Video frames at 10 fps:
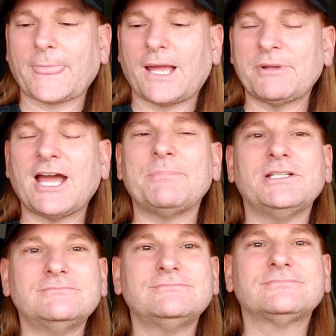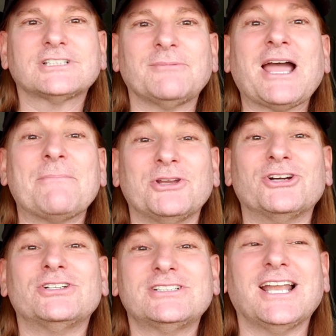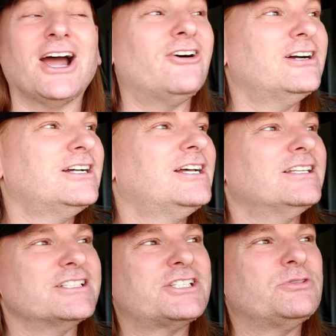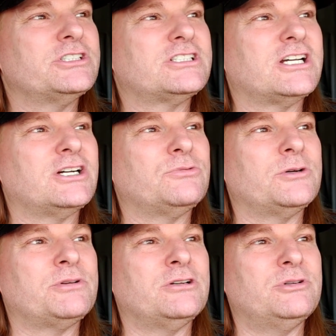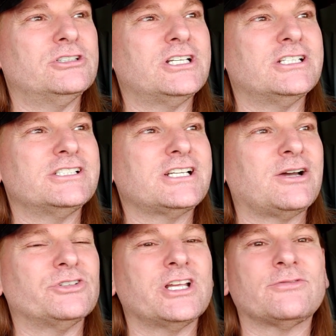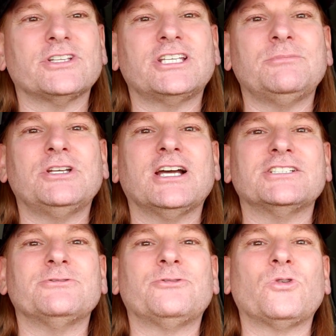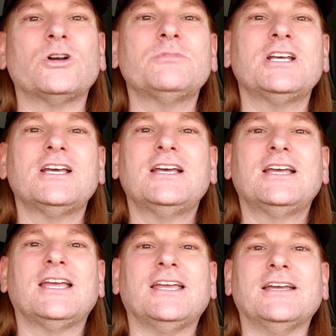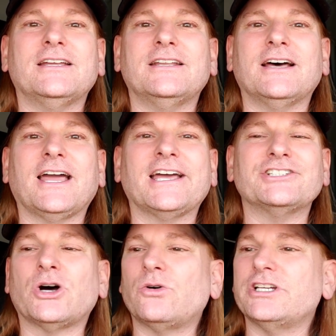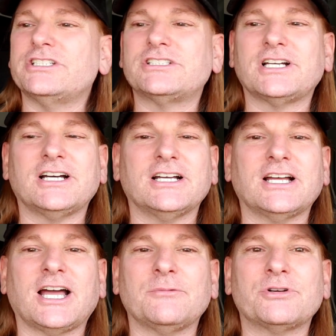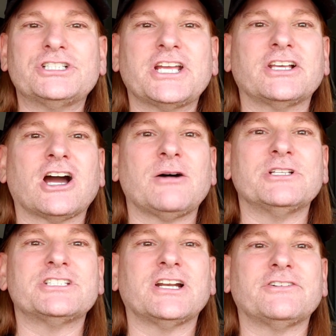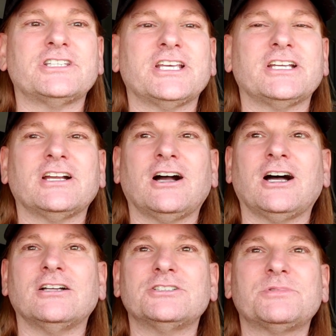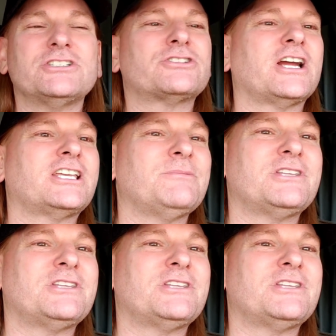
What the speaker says: I'm happy. I'm happier now. Let's see what Peterbilt does. I will definitely keep you guys informed. And as always, I appreciate the comments and everything. Just please try and keep